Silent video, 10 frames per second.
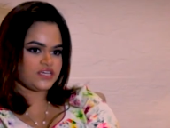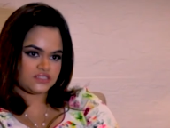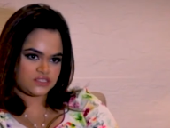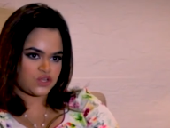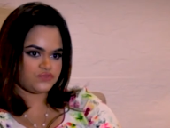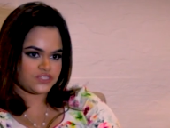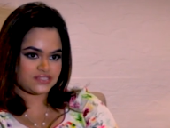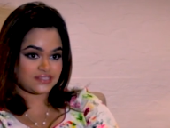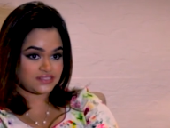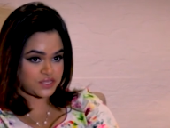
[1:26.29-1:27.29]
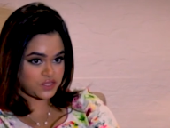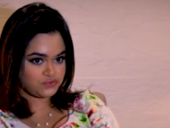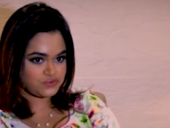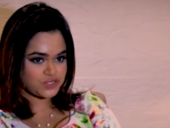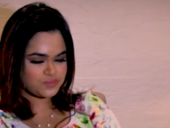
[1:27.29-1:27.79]
his services as a
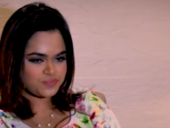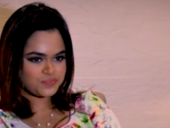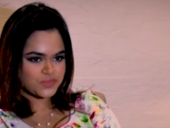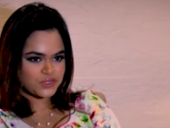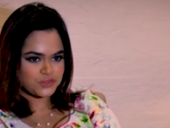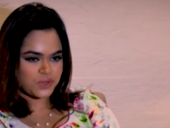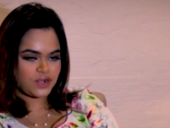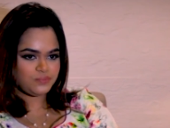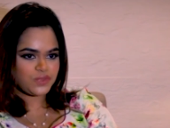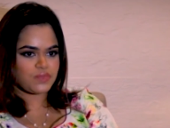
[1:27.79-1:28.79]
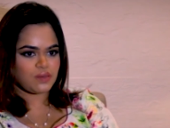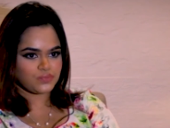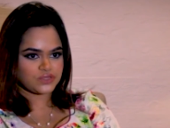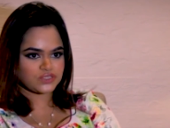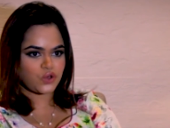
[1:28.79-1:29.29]
gift to help the
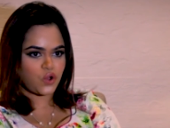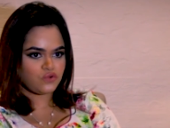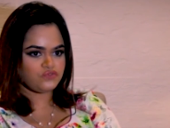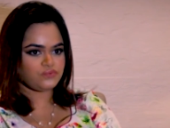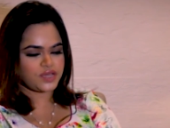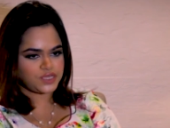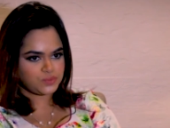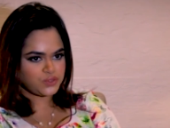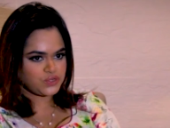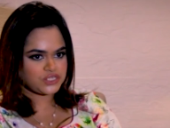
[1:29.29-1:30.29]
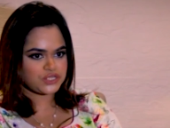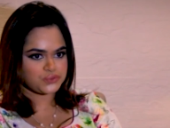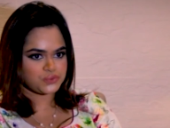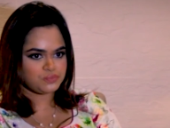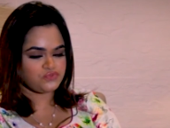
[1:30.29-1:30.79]
members of my community
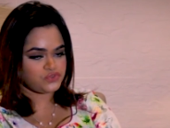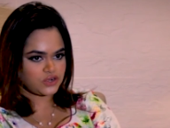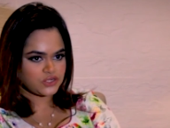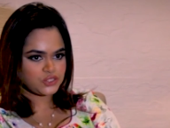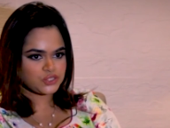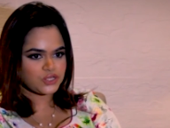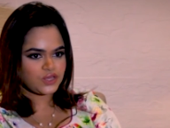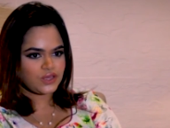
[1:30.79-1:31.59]
group flourish